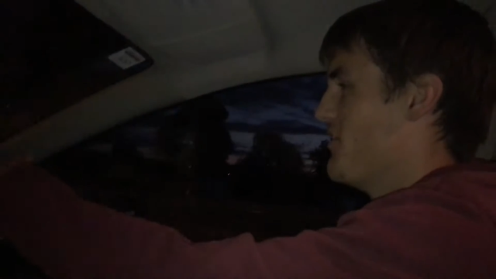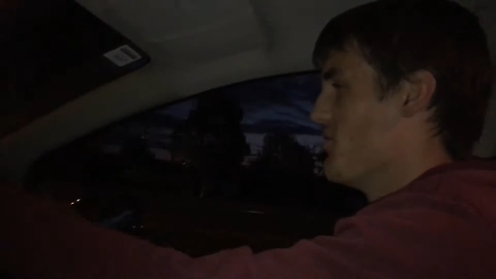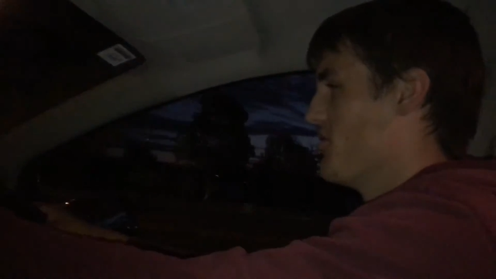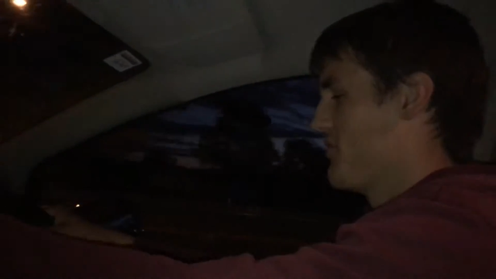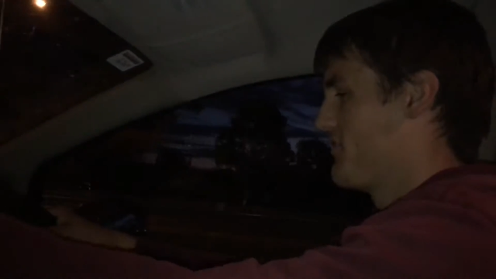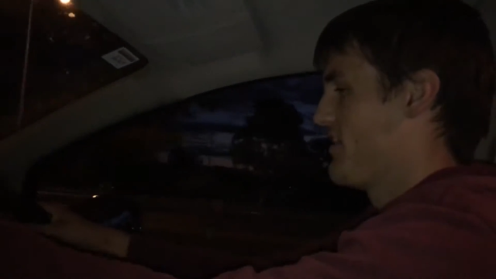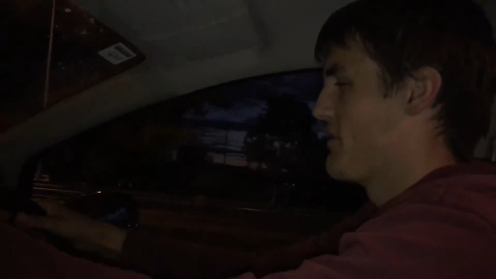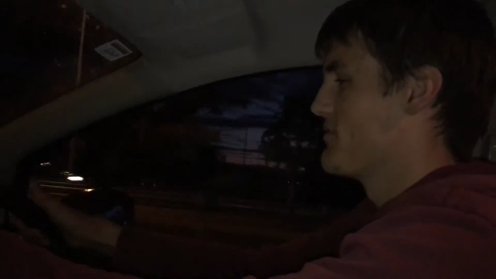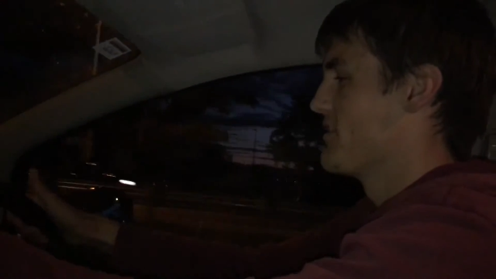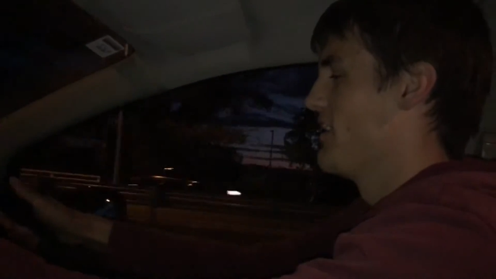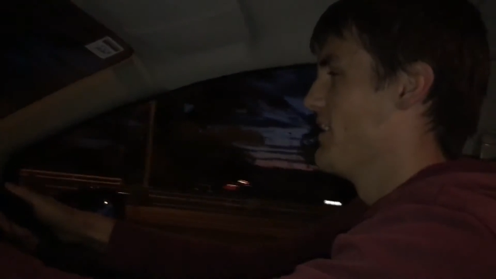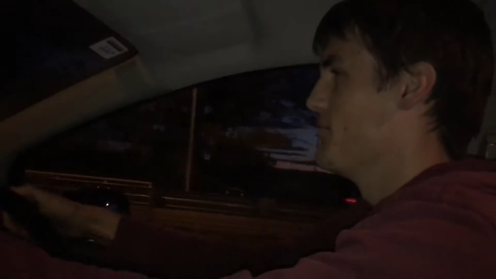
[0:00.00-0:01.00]
all at the same
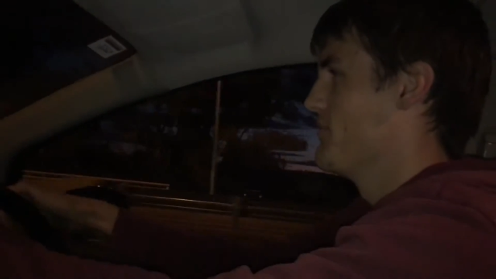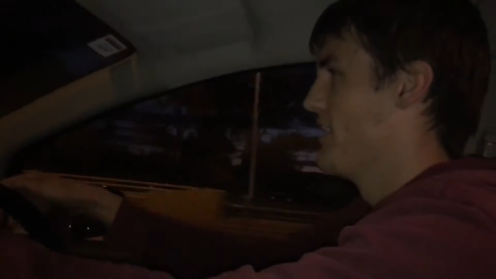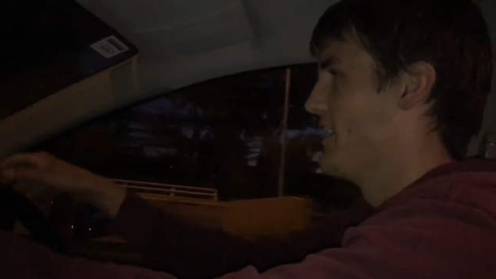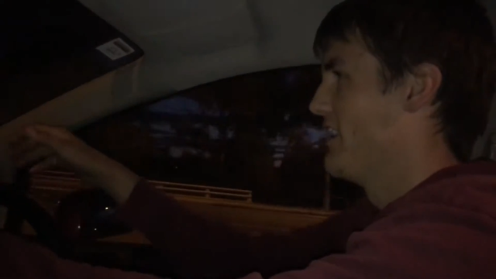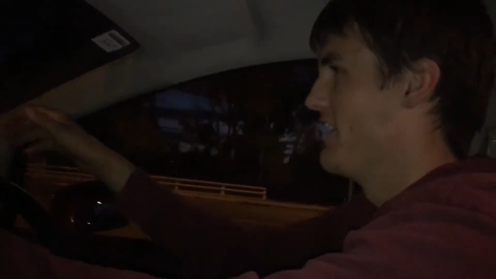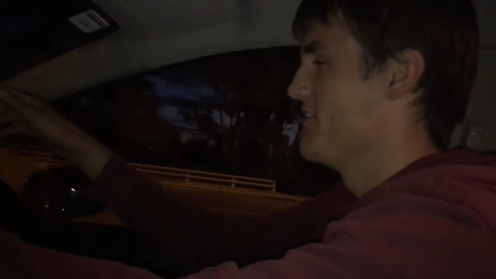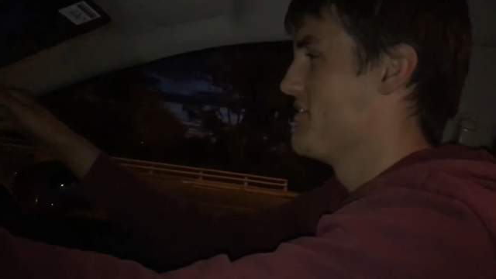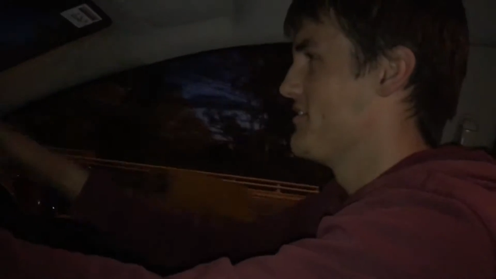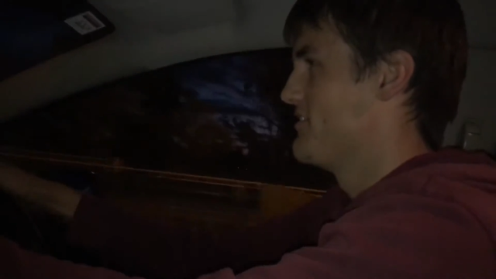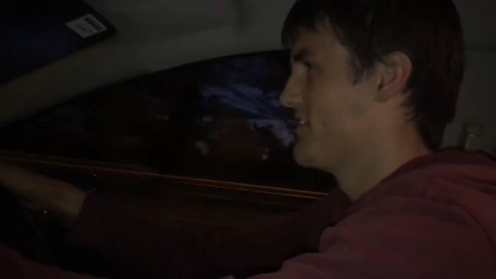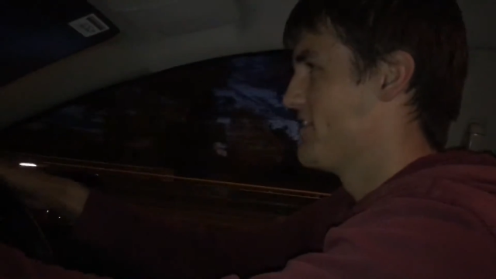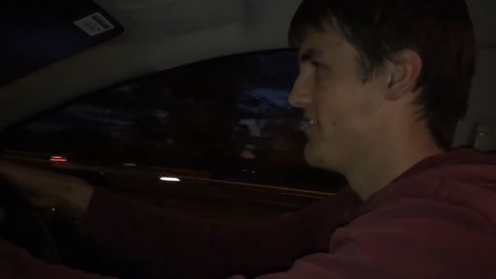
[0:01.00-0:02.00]
time. Uh, this
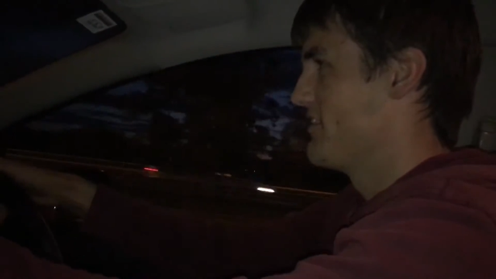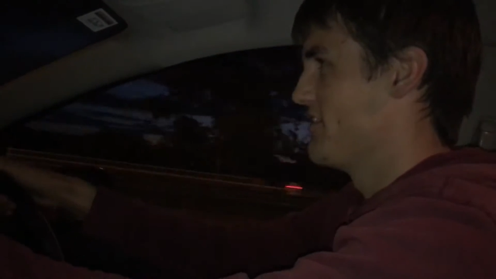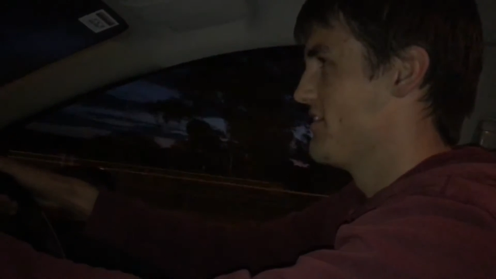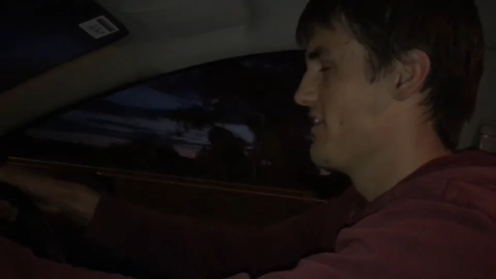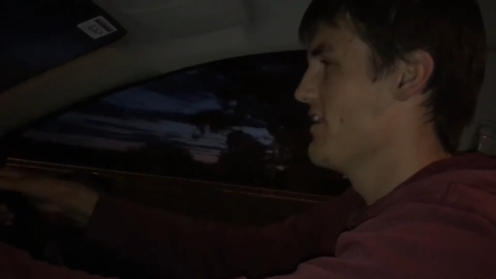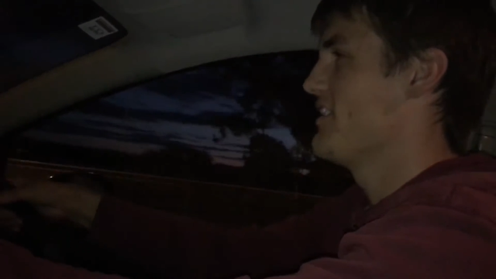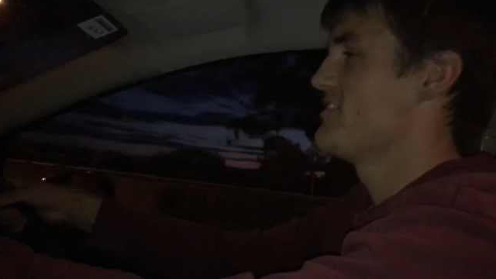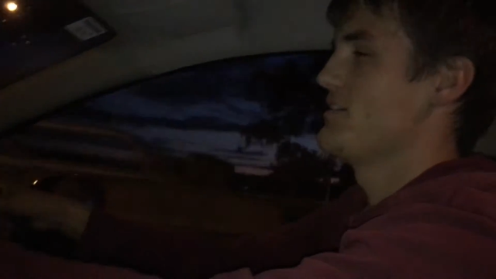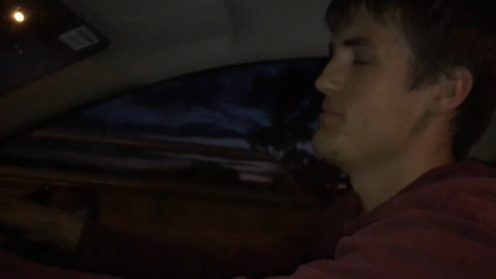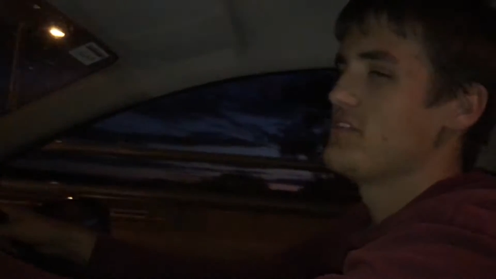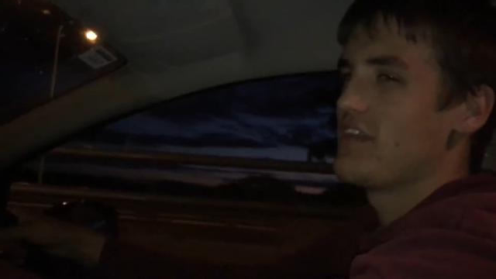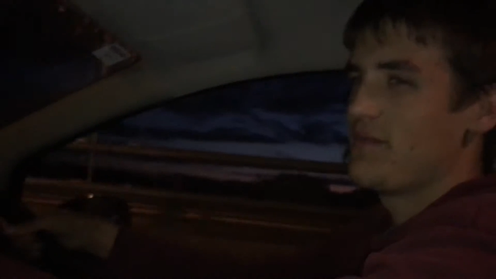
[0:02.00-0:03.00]
is a, uh, the last
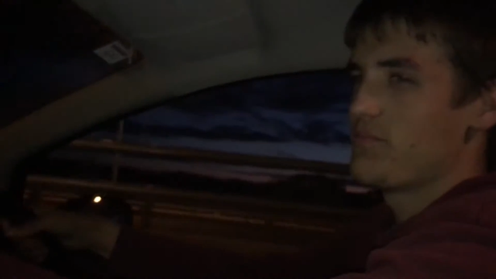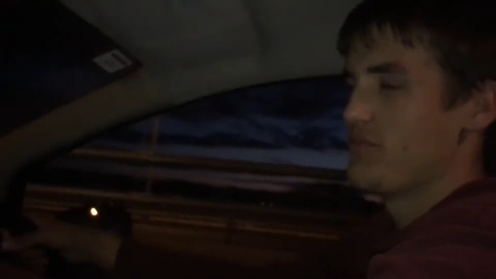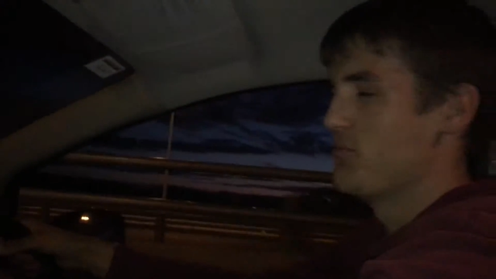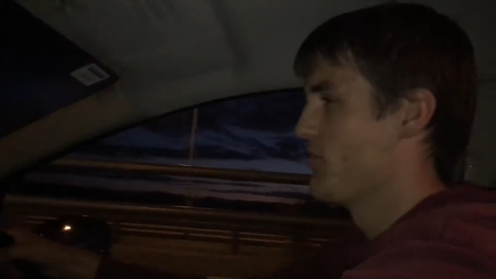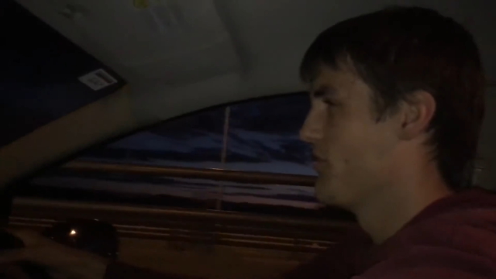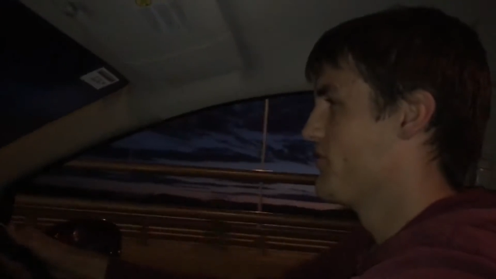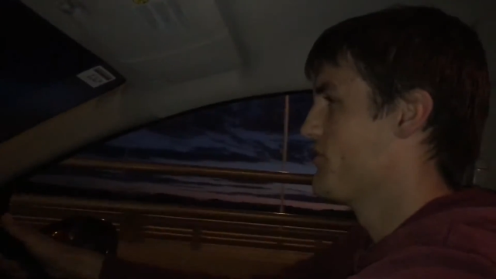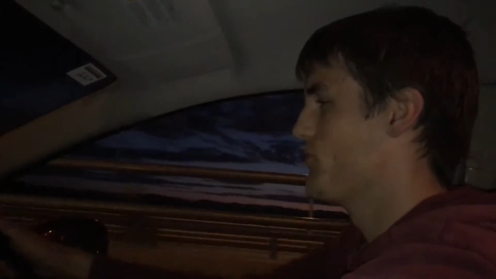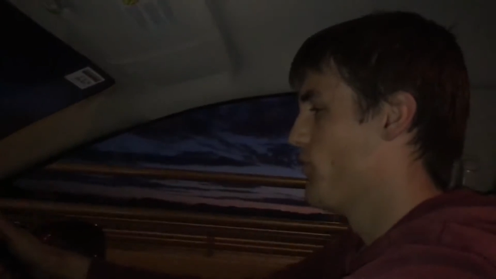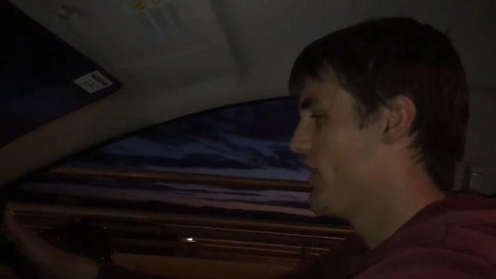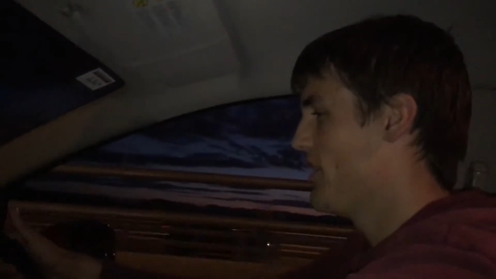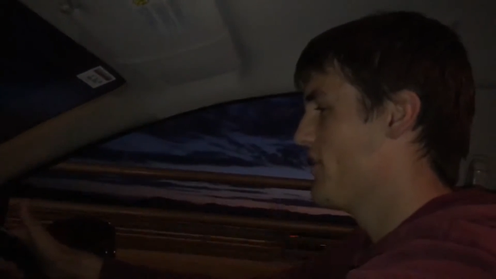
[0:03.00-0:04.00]
time this happened was
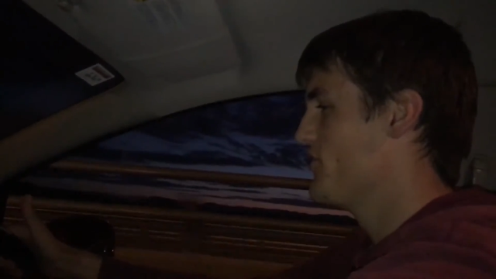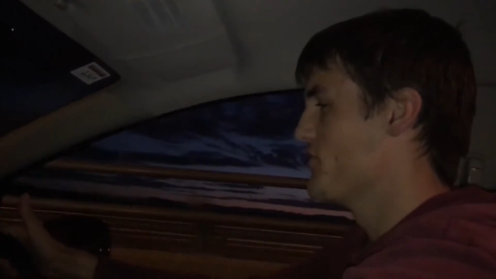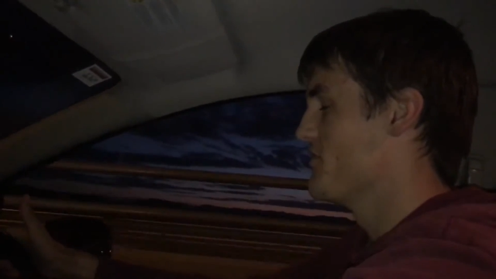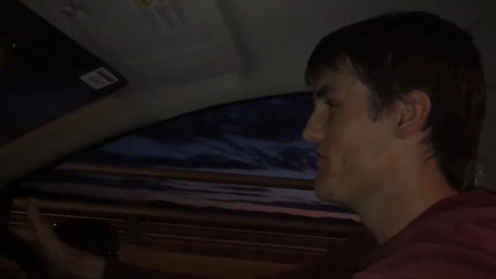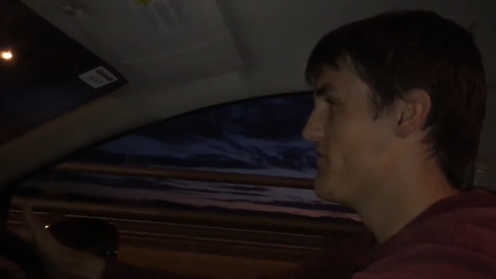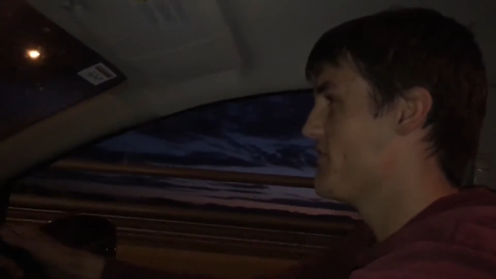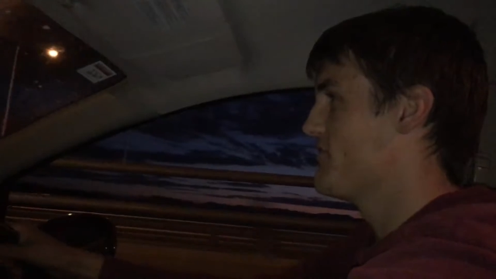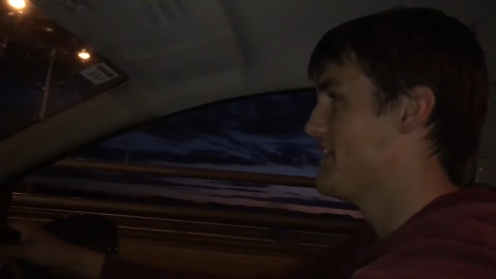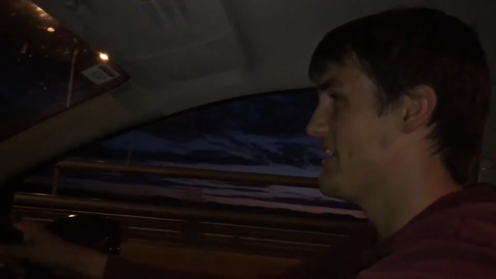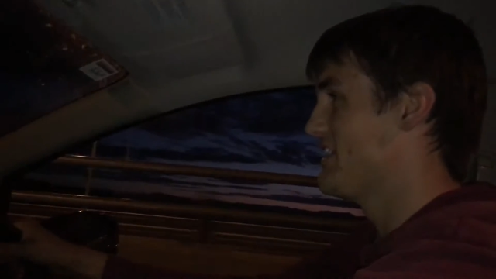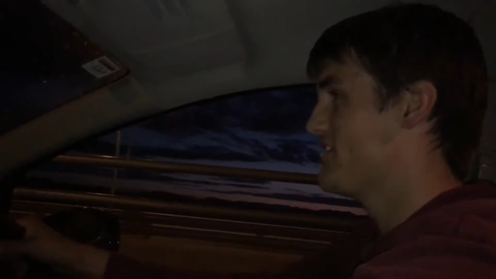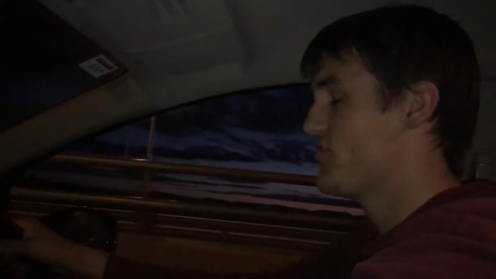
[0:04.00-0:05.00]

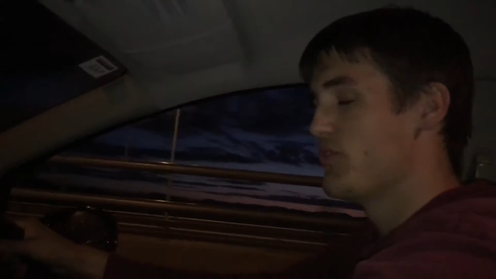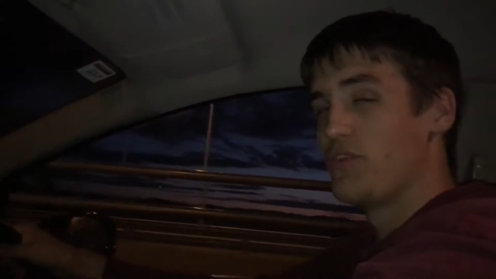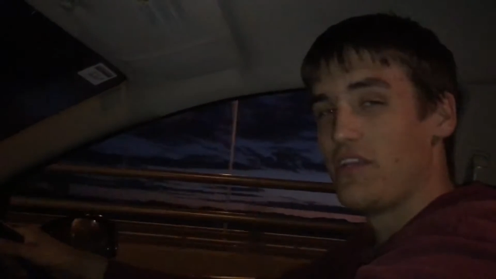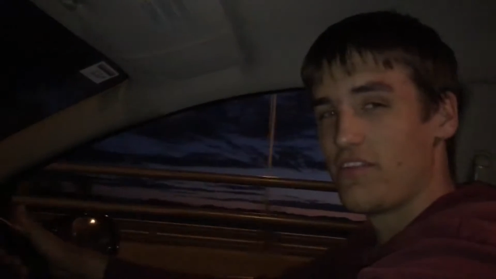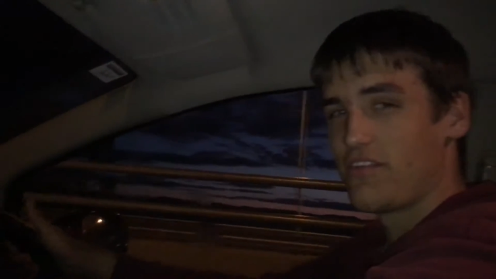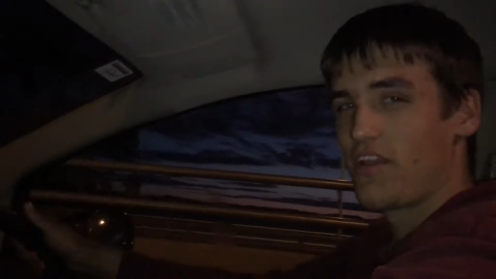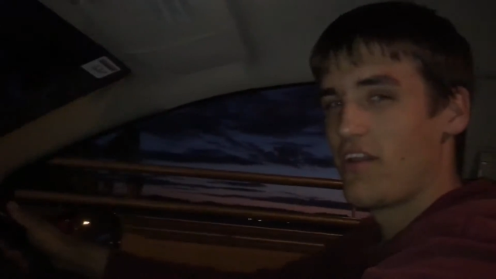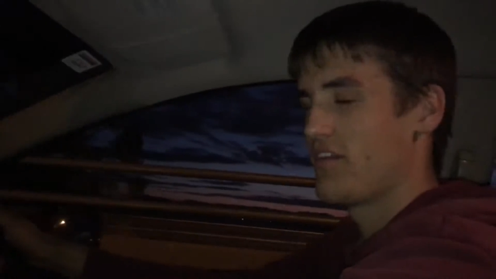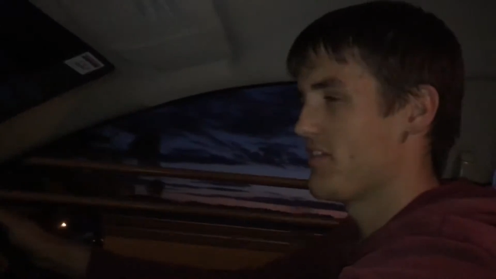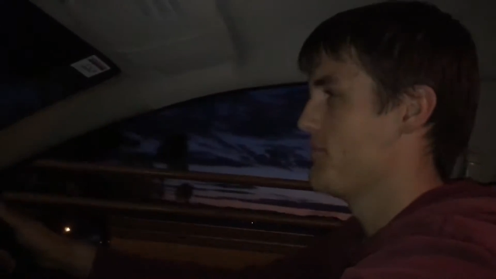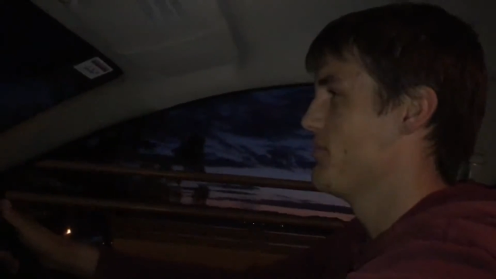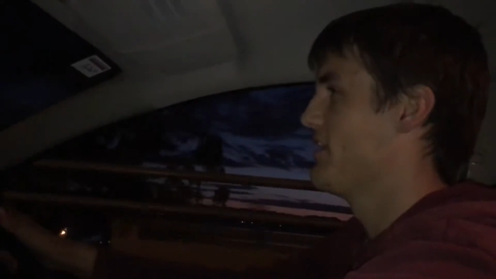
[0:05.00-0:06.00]
152 years ago,
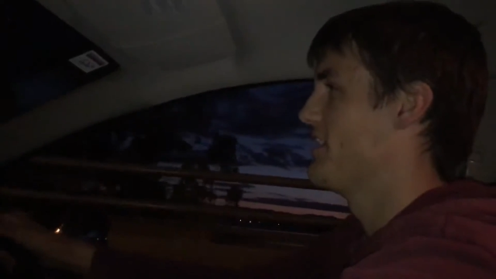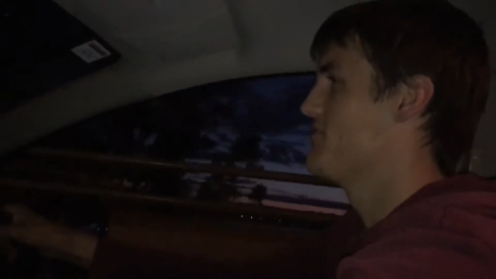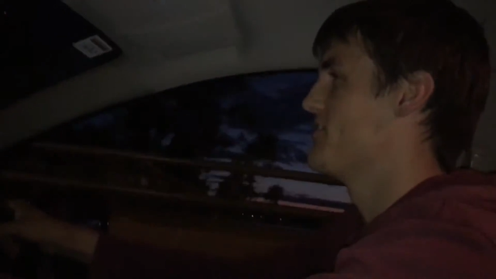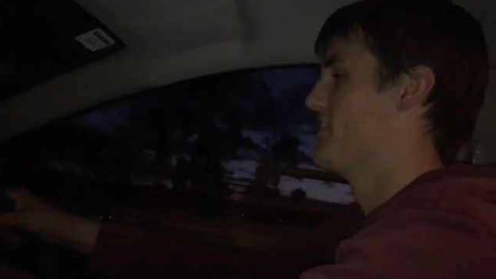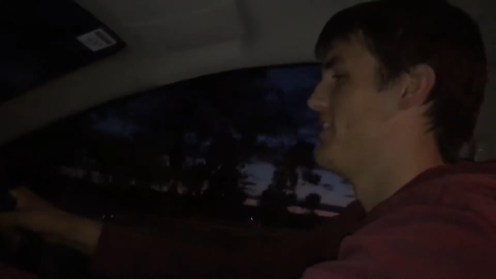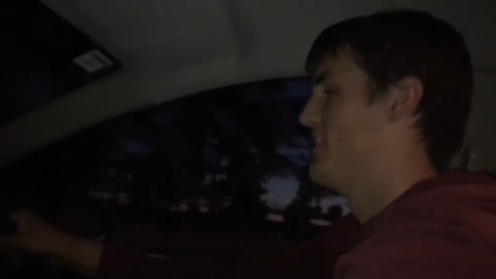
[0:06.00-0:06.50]
I believe.